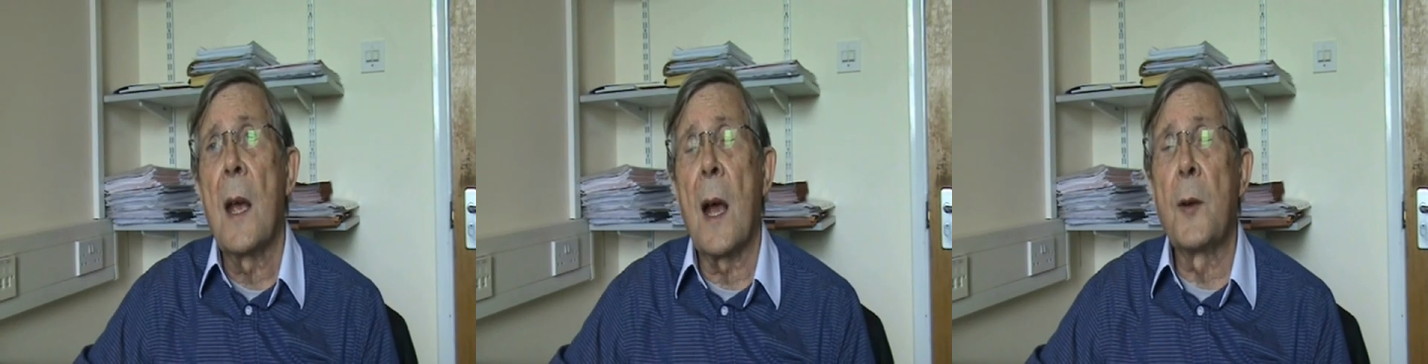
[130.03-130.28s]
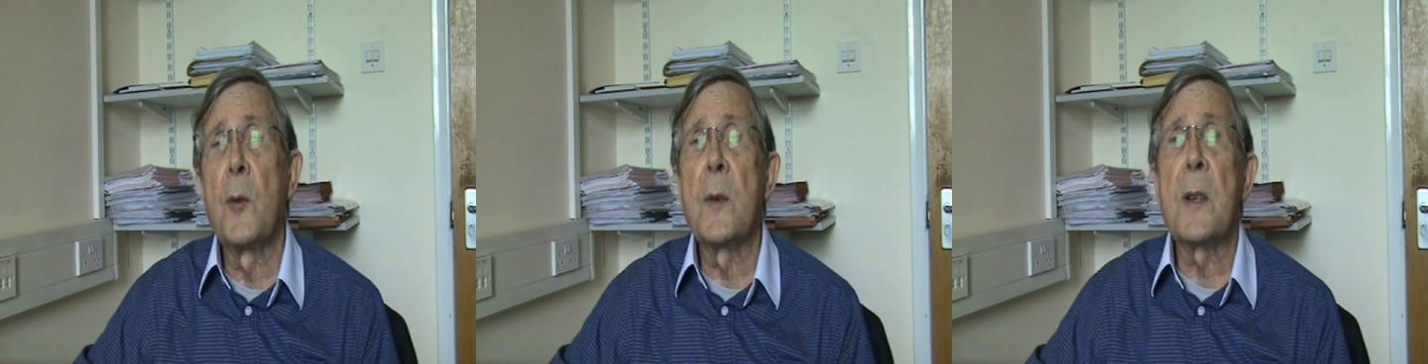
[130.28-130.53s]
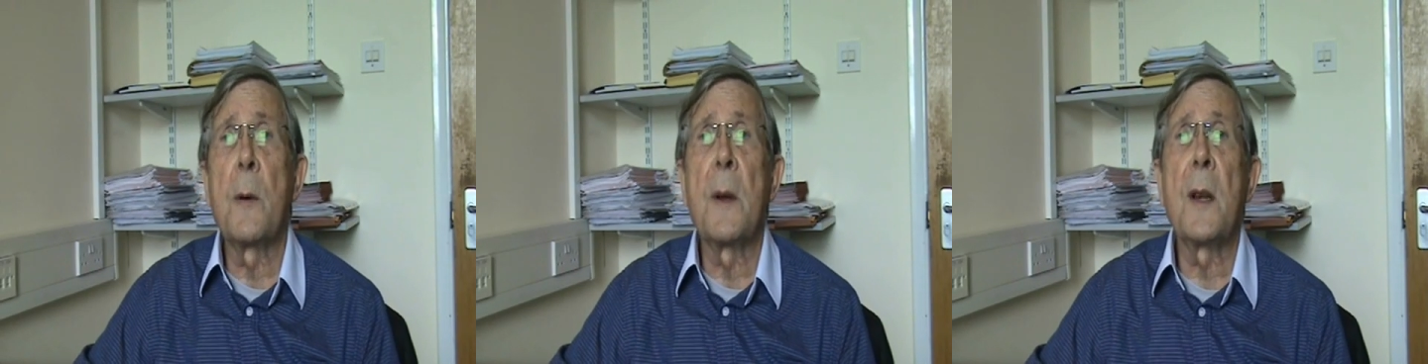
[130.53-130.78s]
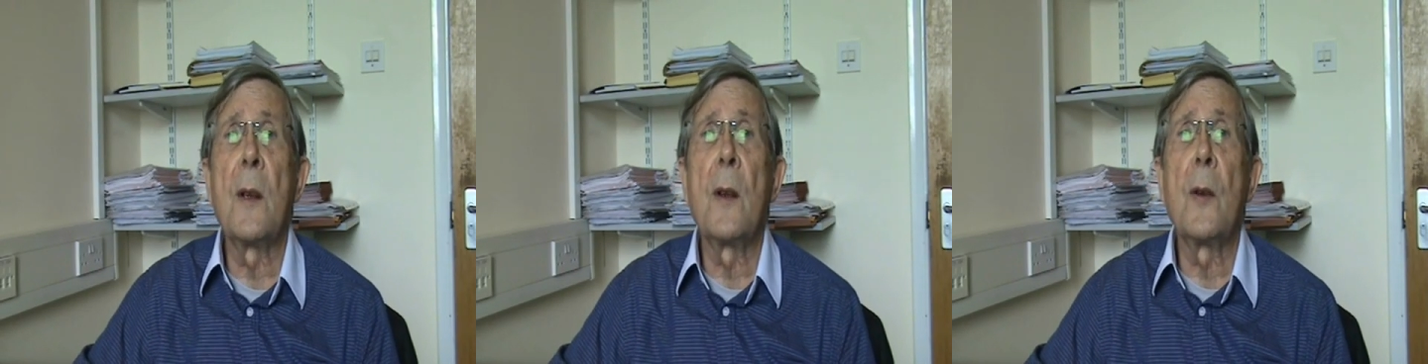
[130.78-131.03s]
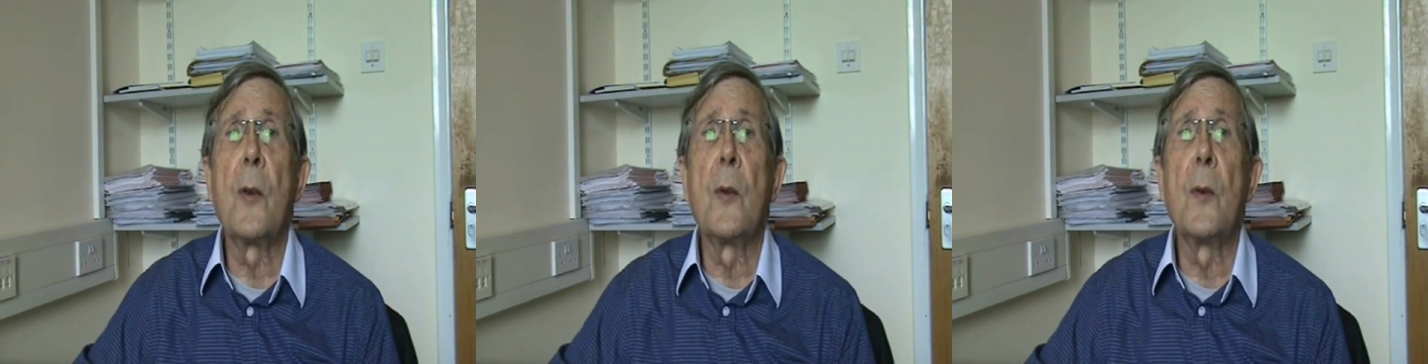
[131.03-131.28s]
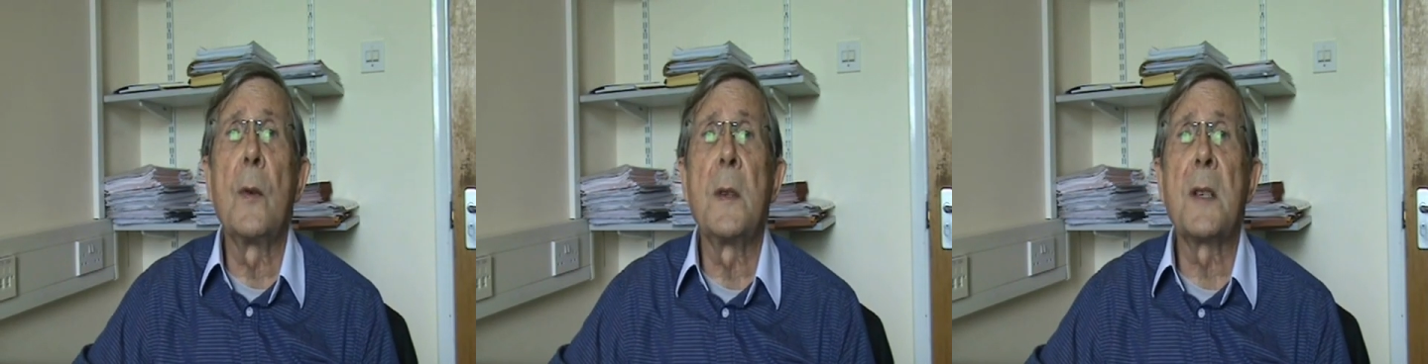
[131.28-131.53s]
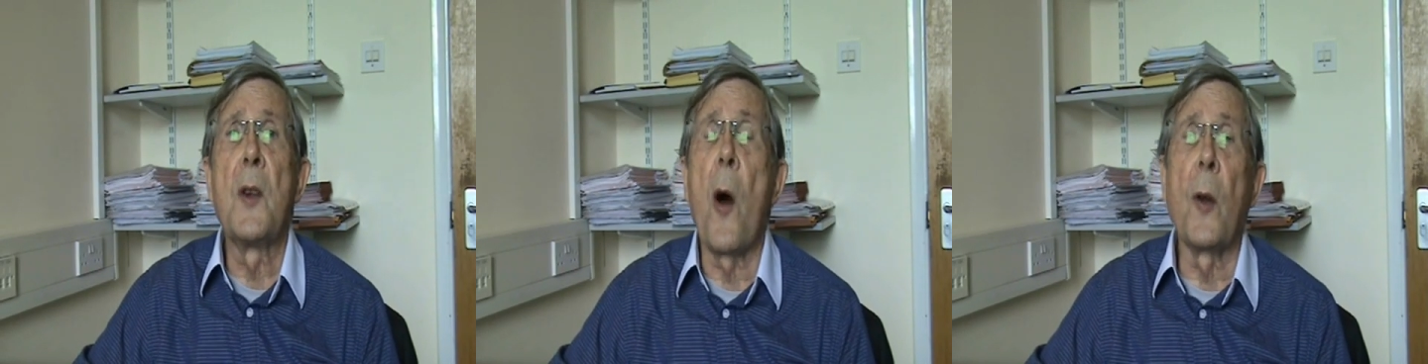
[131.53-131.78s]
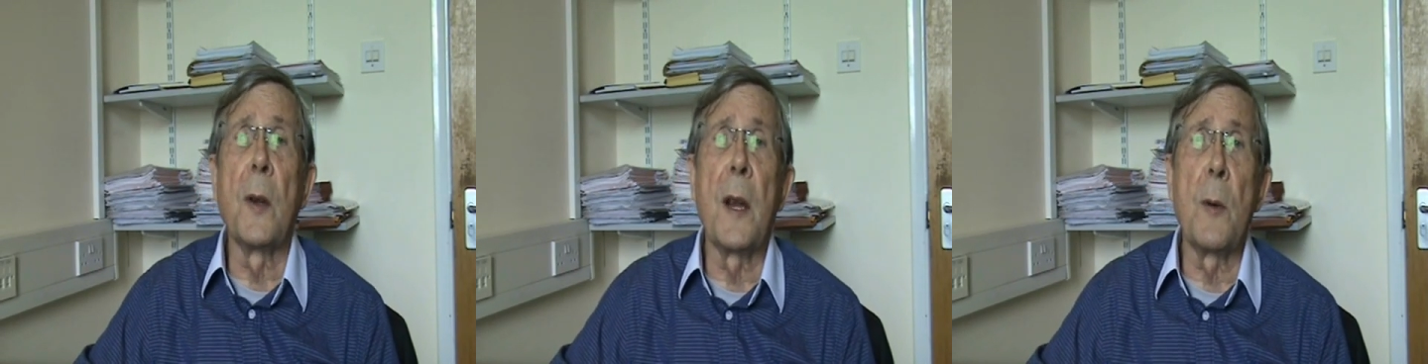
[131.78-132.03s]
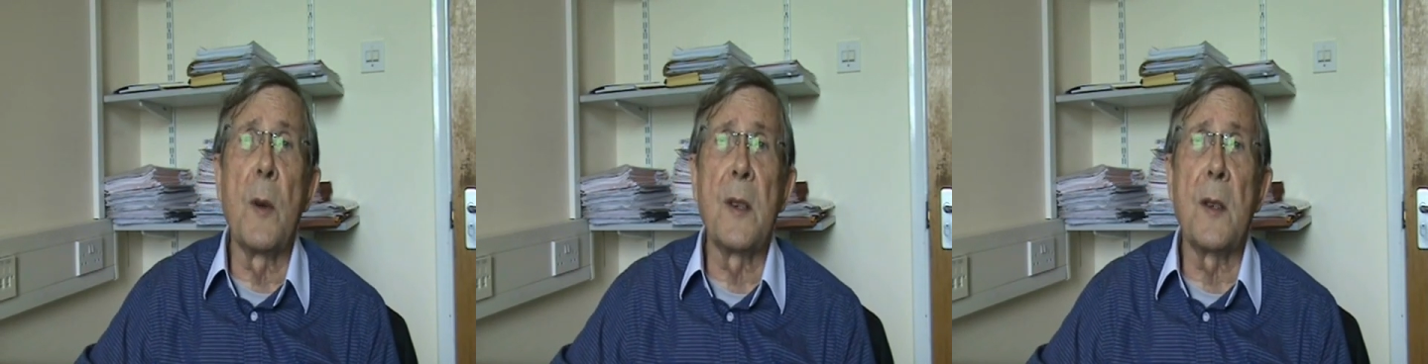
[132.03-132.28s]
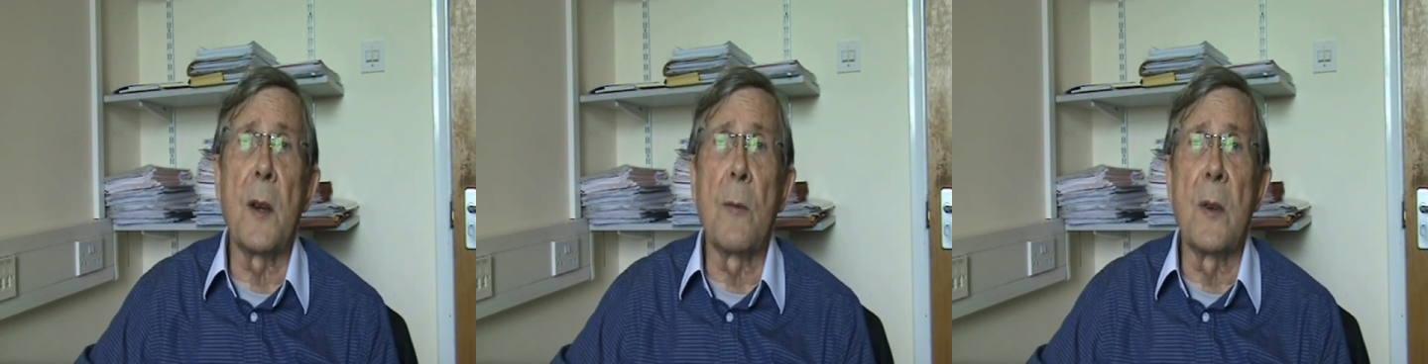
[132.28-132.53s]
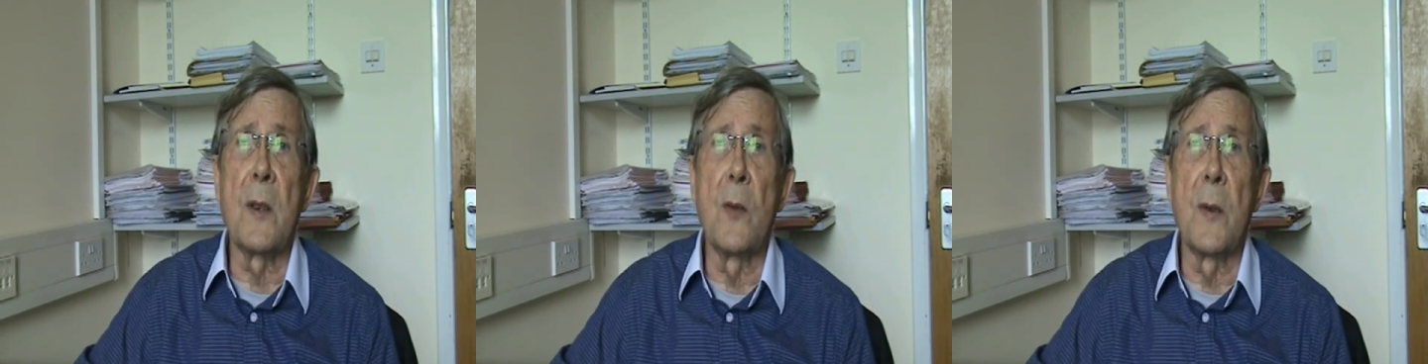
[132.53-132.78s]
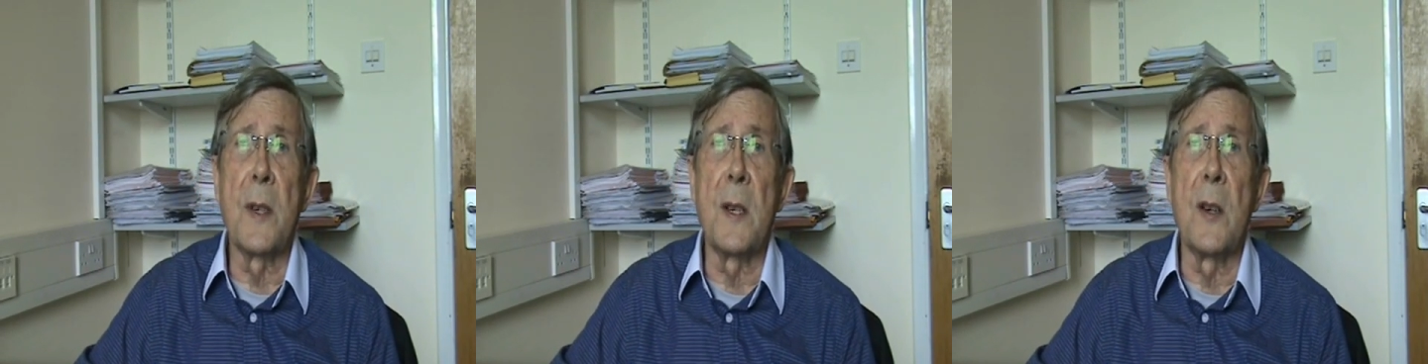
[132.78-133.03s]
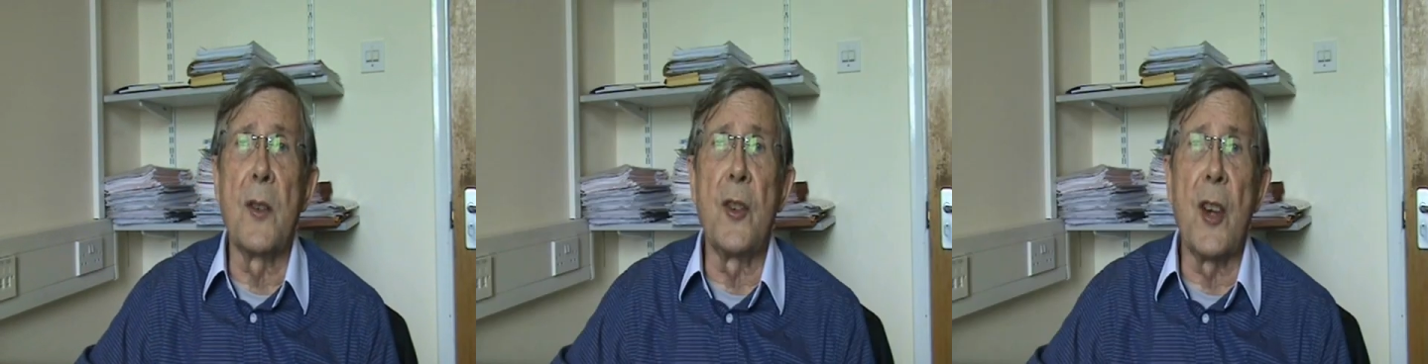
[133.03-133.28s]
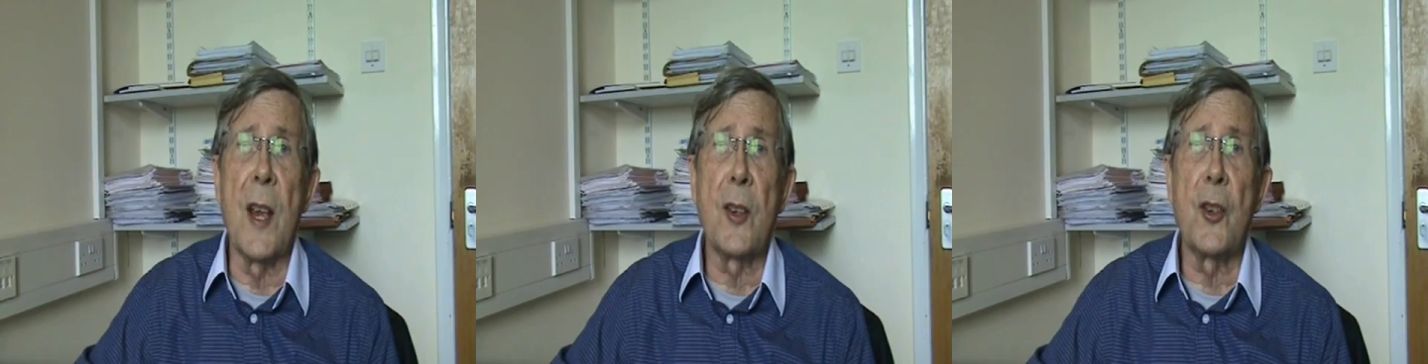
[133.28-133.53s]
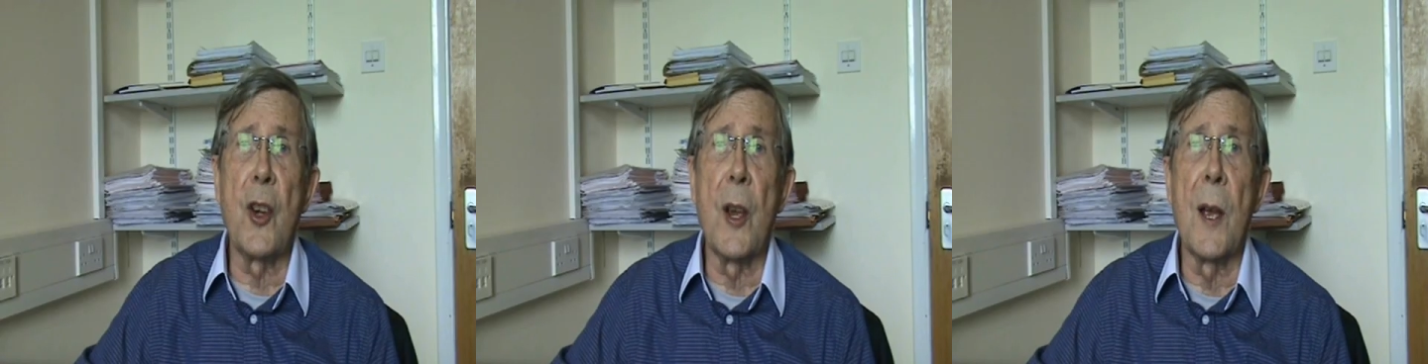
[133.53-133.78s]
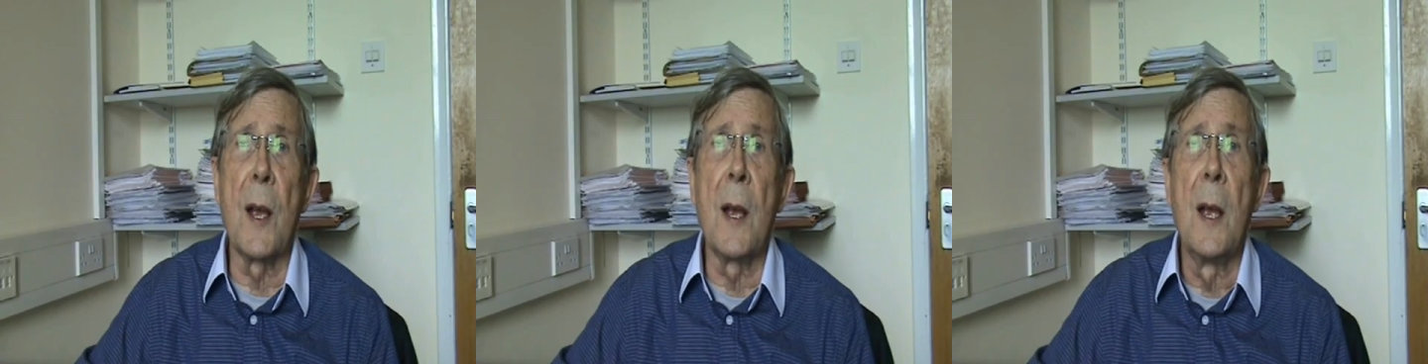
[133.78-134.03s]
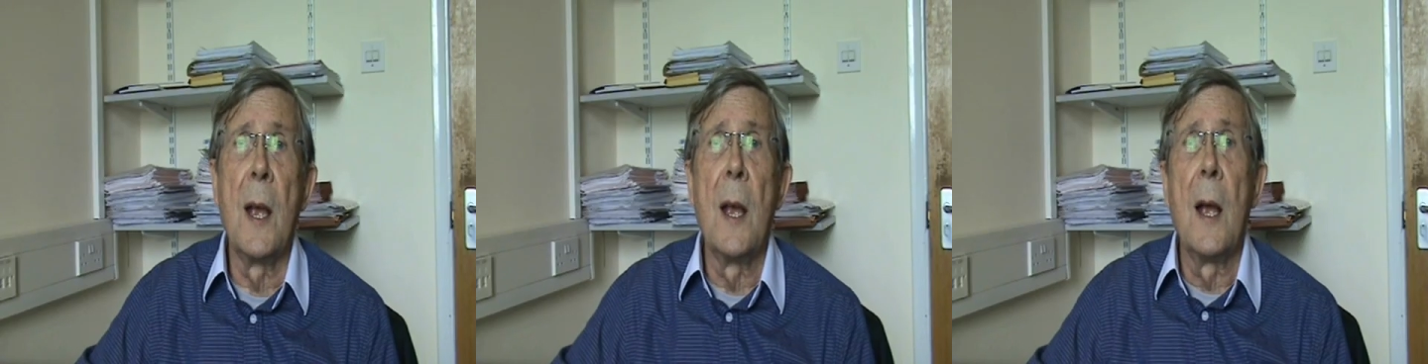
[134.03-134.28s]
and also it includes non-linguistic resources, gesture,